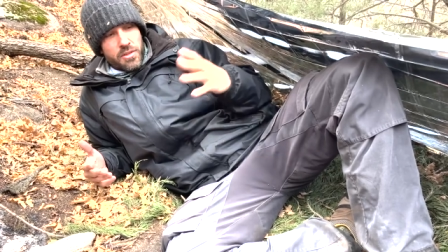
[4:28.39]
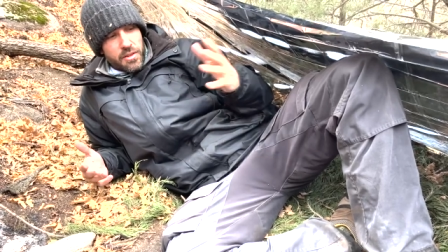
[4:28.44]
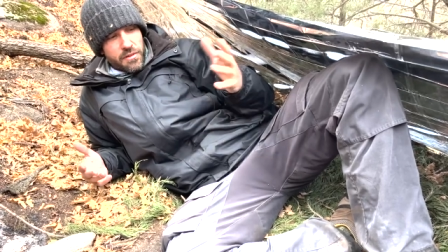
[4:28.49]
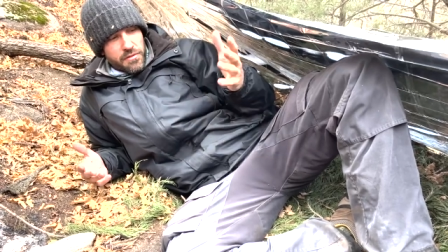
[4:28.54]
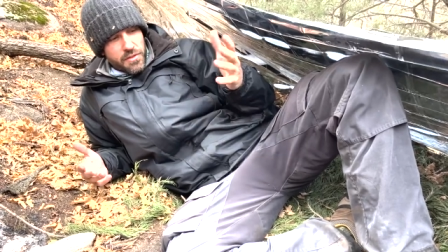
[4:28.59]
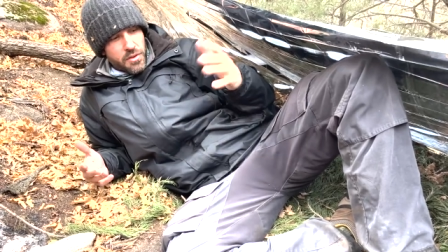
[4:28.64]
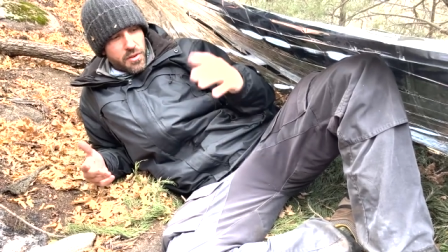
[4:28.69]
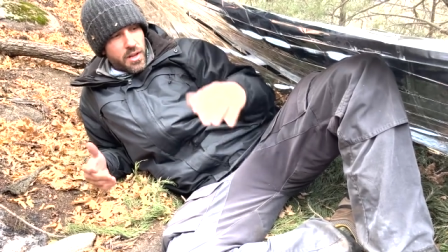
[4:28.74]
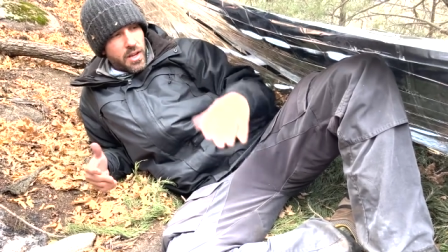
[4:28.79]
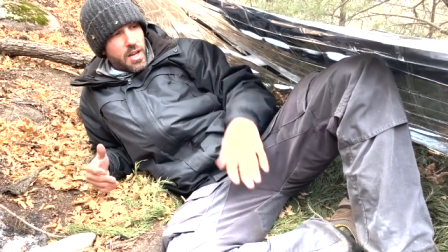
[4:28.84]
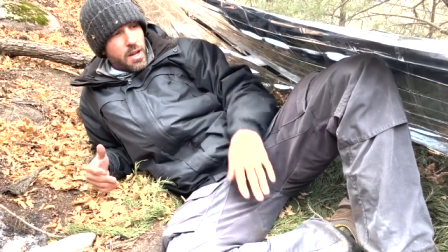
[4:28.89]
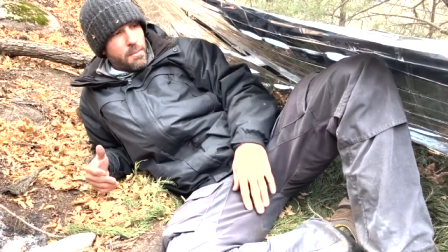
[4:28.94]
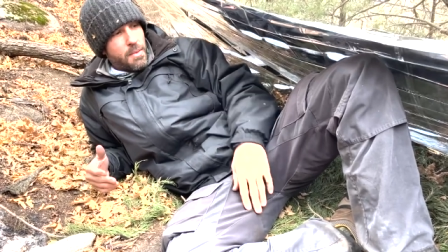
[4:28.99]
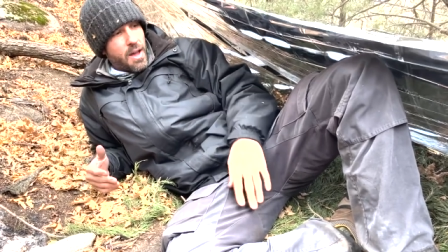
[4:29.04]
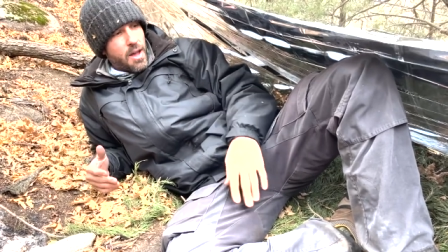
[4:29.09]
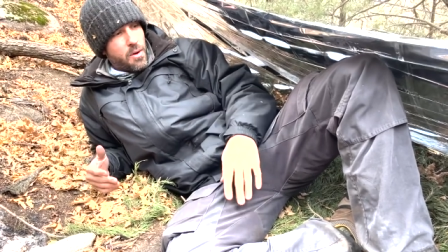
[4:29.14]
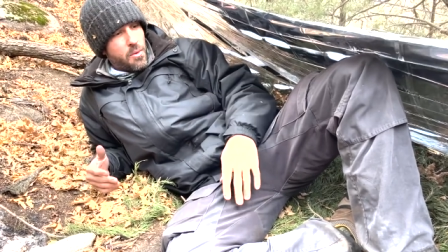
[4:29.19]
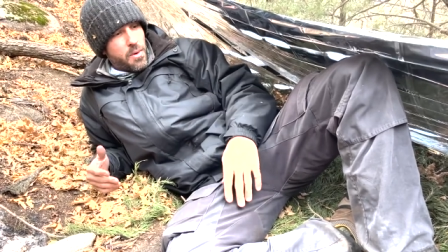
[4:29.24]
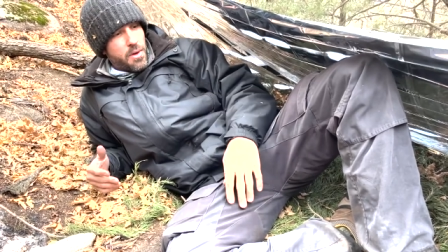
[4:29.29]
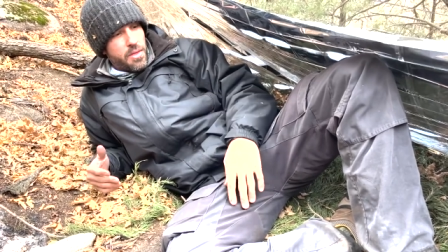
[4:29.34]
If you can come
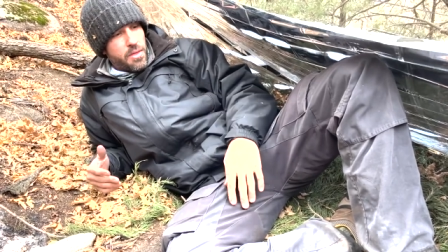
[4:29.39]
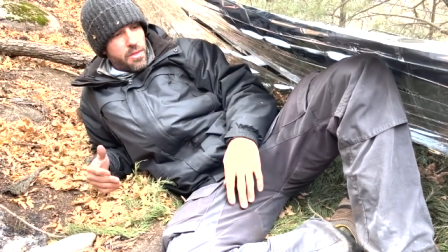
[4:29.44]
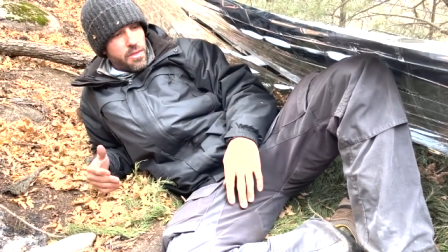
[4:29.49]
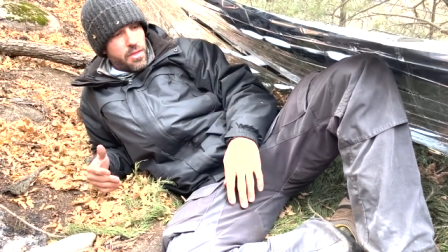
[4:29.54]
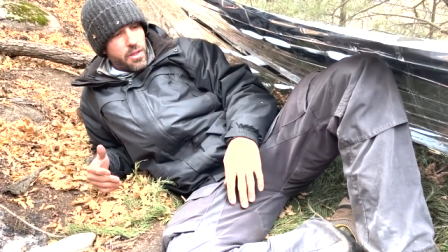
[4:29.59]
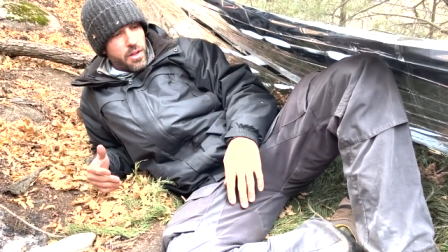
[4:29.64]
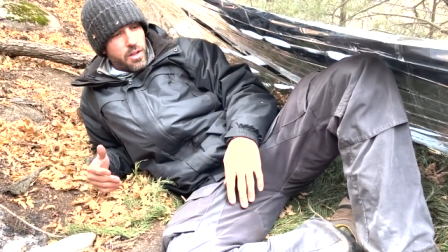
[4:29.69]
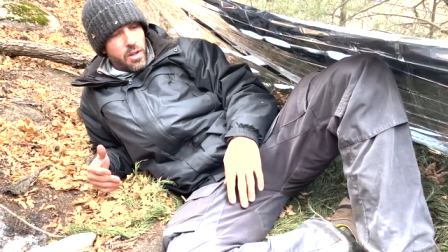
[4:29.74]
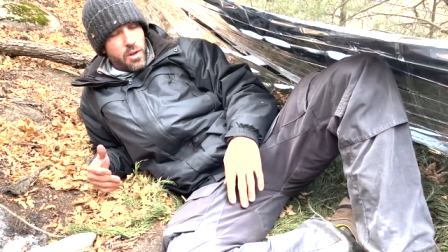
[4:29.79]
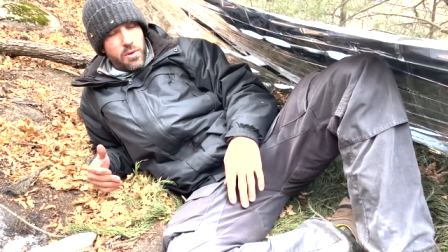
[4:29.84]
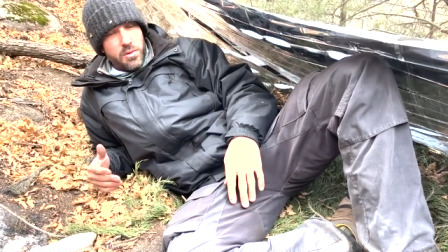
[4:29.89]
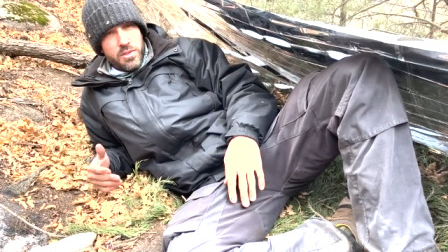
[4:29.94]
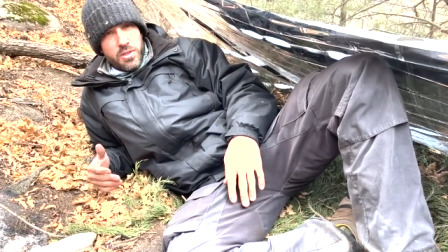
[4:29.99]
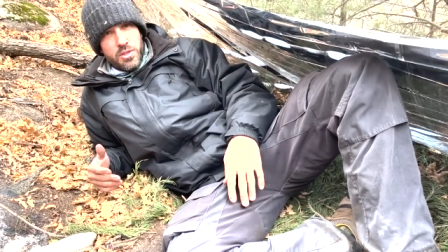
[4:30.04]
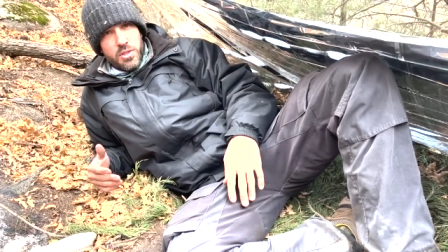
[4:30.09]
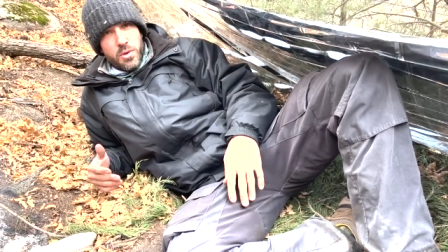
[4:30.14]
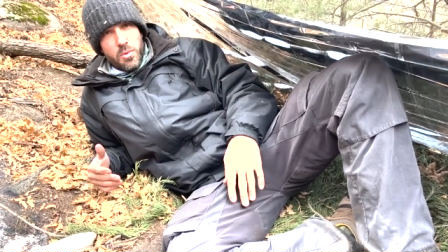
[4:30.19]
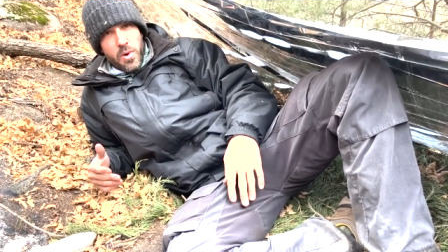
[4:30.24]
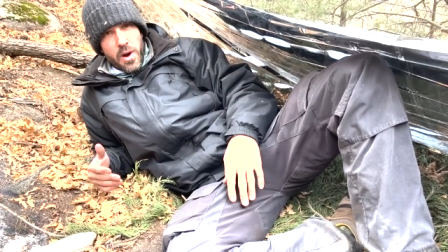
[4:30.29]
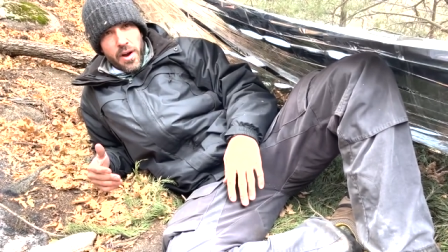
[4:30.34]
out with the clothes
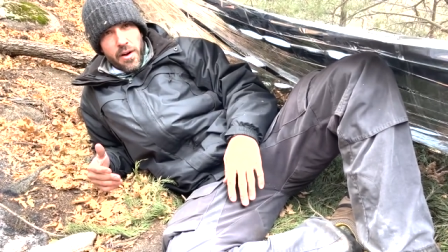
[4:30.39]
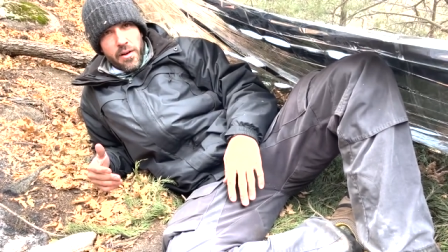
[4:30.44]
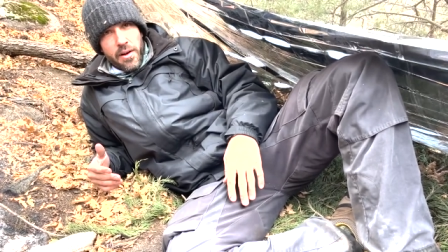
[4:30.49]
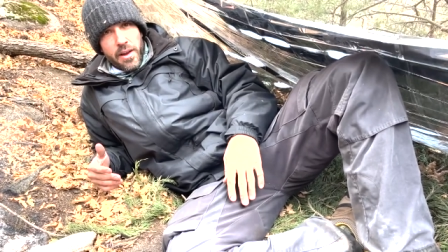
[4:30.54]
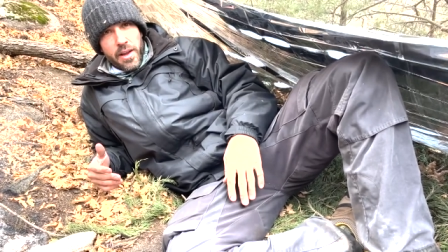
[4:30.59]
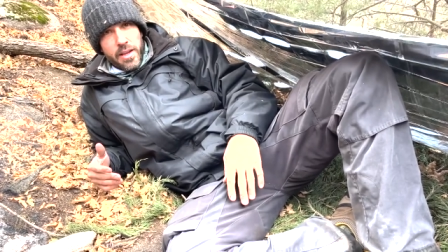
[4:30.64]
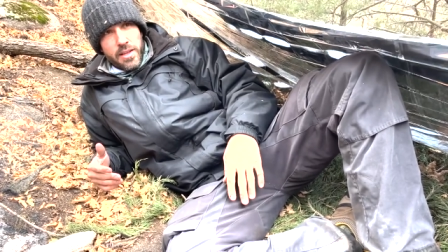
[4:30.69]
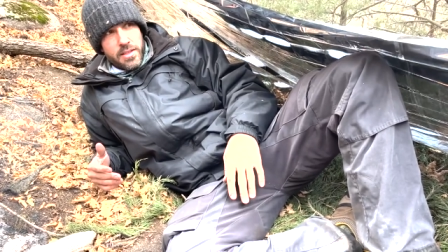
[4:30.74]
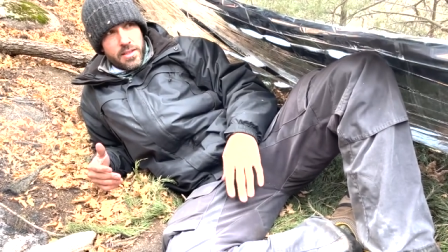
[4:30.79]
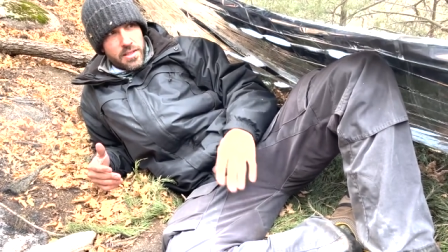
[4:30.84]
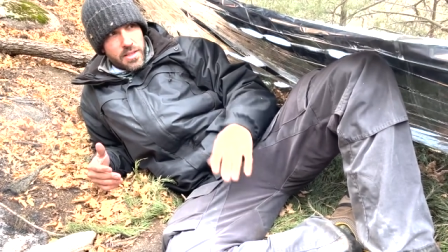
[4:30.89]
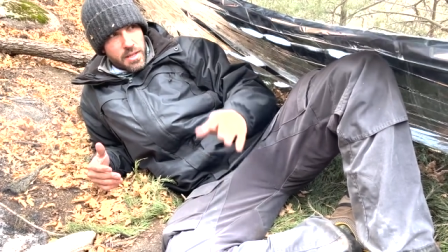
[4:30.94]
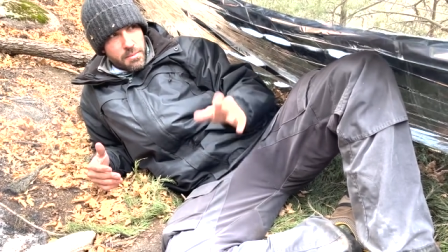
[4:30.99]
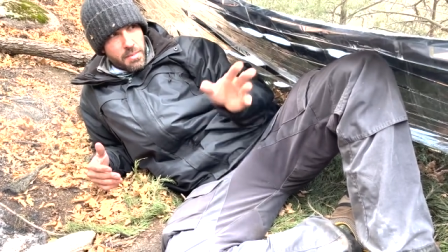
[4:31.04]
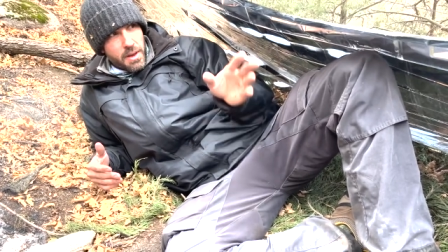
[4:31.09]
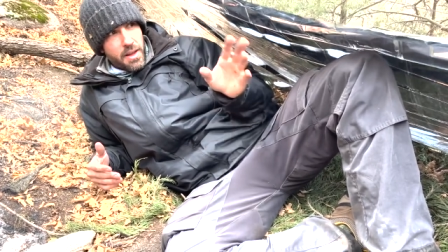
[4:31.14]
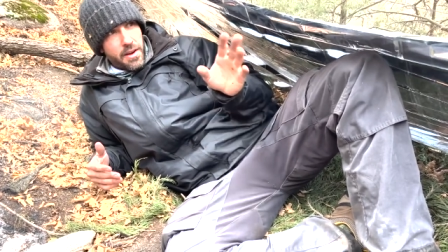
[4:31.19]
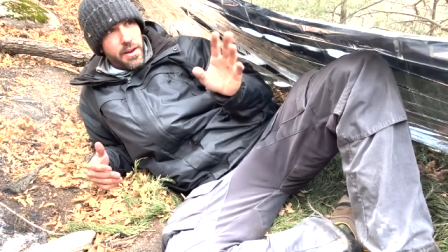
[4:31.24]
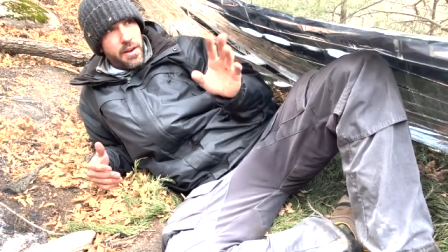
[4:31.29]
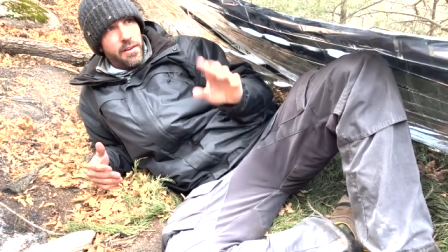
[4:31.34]
that you're wearing and sleep
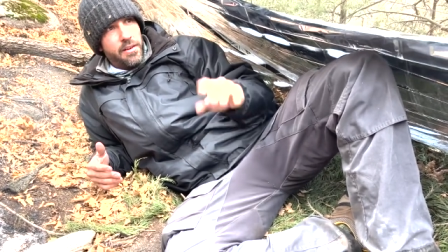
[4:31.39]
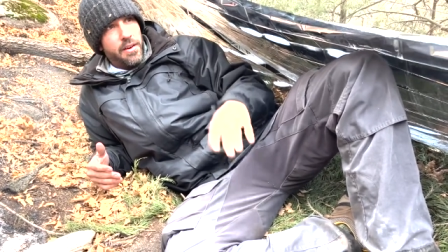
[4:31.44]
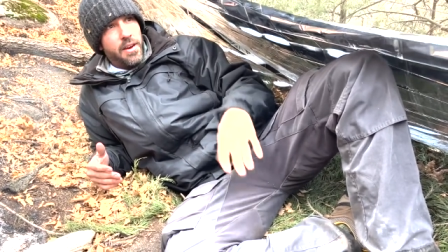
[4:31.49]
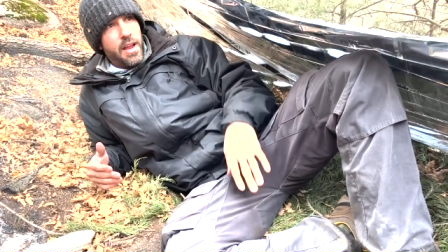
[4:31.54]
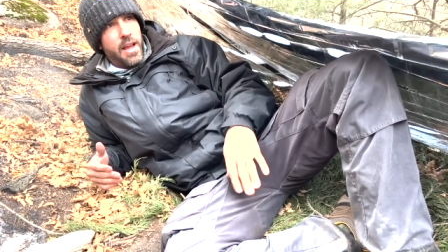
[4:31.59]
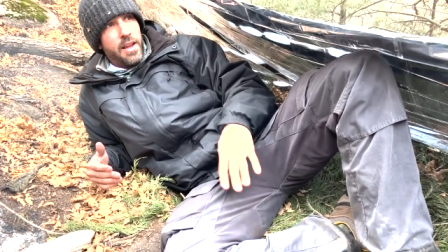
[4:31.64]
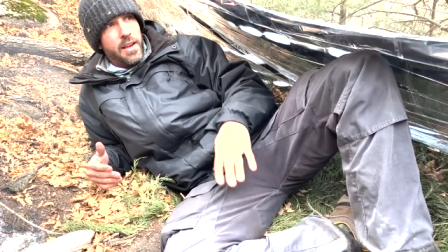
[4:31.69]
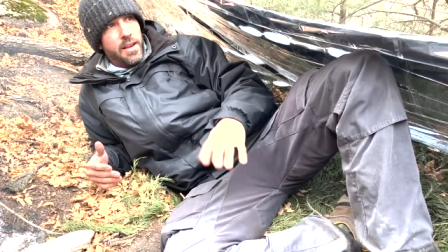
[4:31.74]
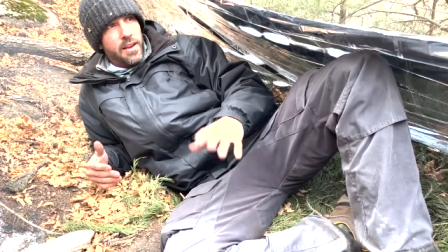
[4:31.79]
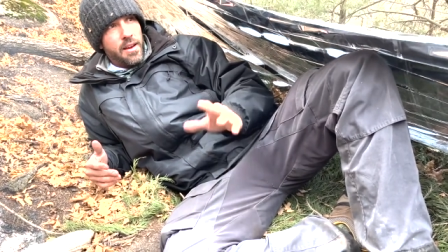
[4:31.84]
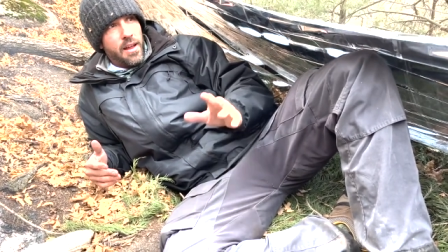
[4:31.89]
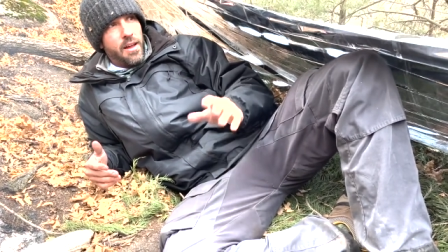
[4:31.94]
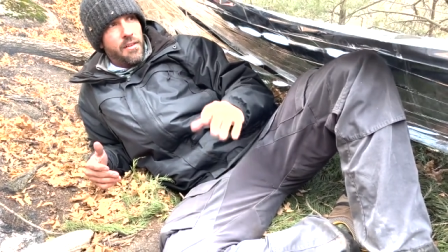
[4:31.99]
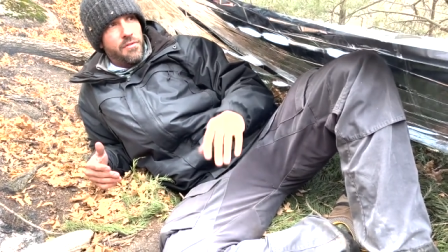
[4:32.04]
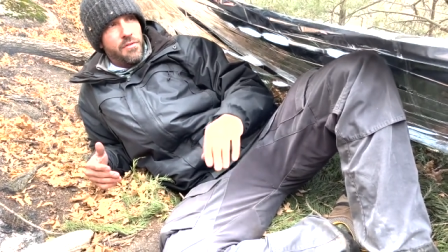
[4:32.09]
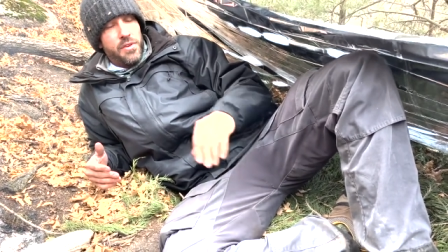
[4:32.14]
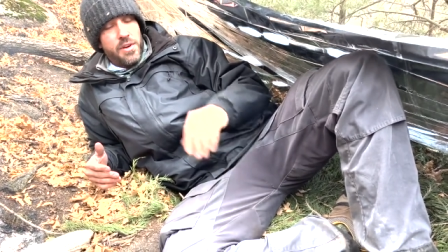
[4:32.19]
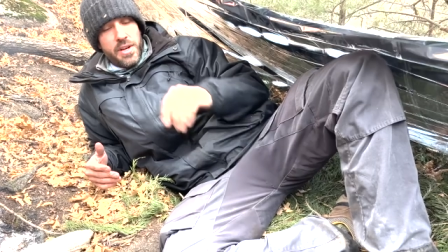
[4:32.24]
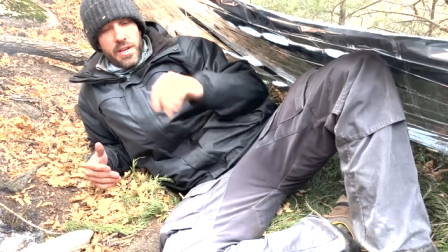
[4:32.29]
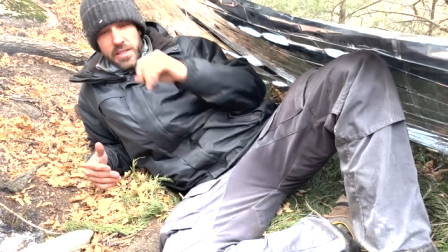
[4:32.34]
out here at night and not
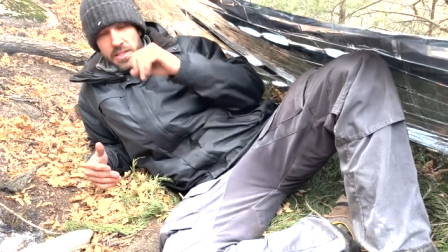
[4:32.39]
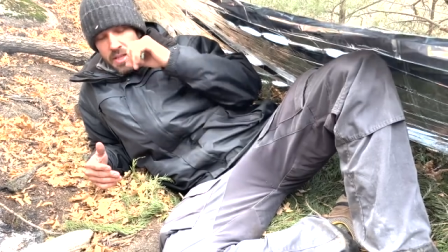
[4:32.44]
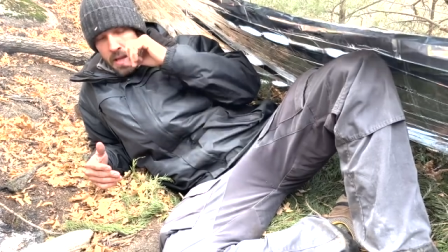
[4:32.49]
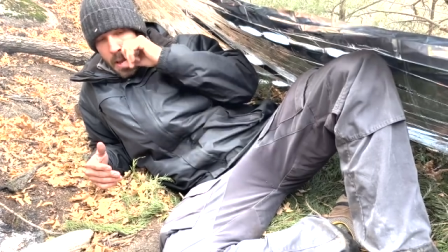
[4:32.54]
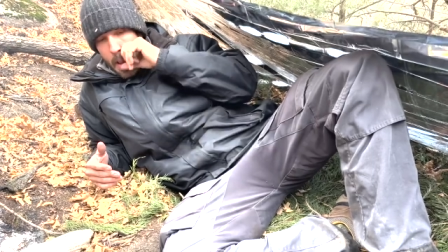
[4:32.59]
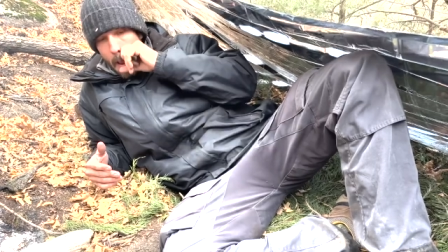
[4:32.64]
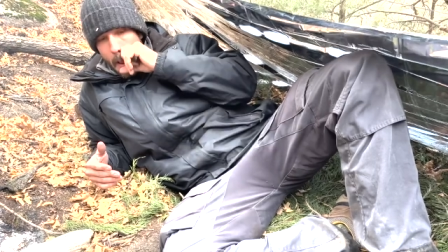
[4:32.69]
freeze,